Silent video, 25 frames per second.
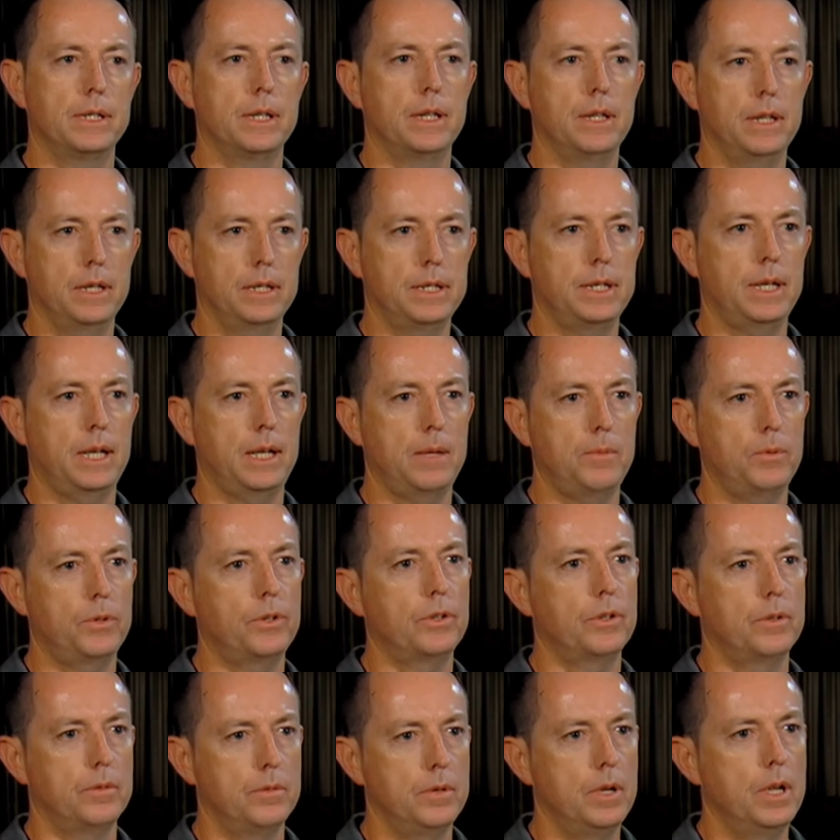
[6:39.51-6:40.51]
that the team
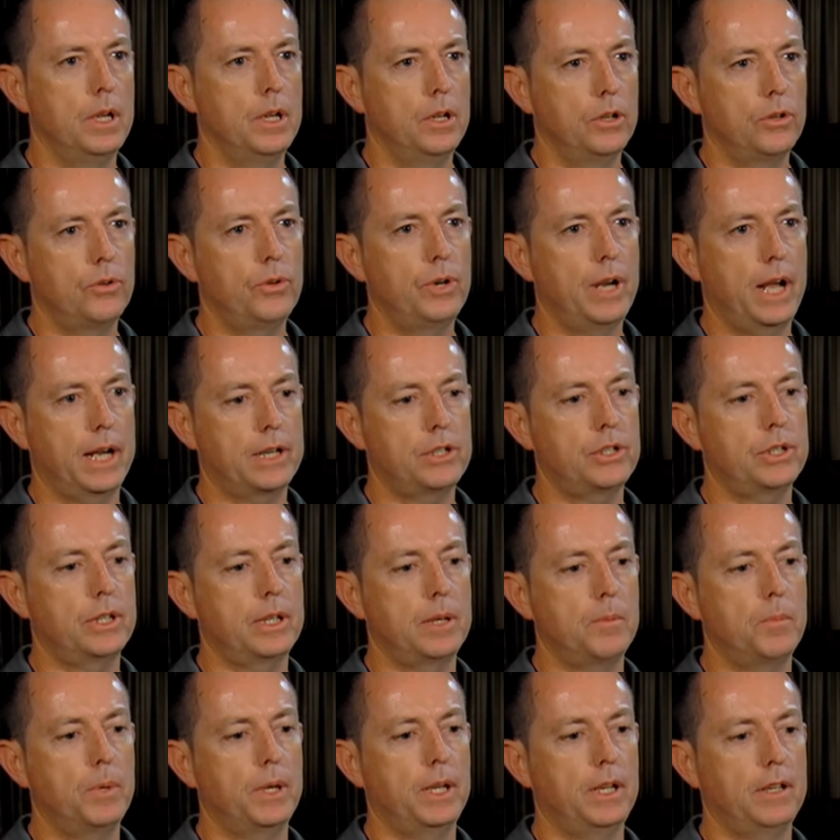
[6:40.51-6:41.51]
could
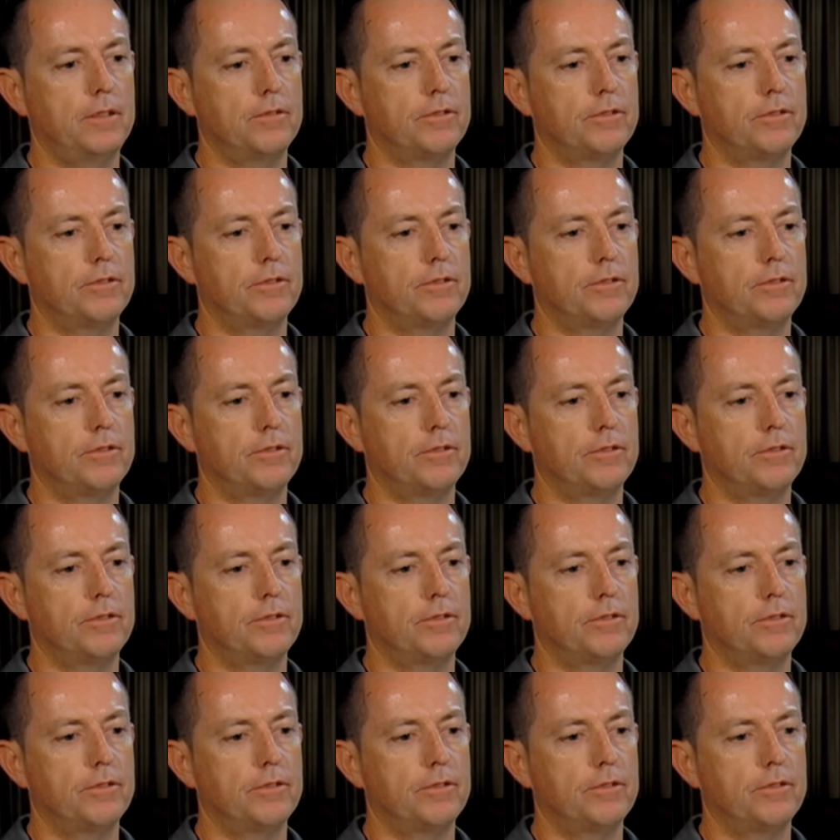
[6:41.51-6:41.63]
actually be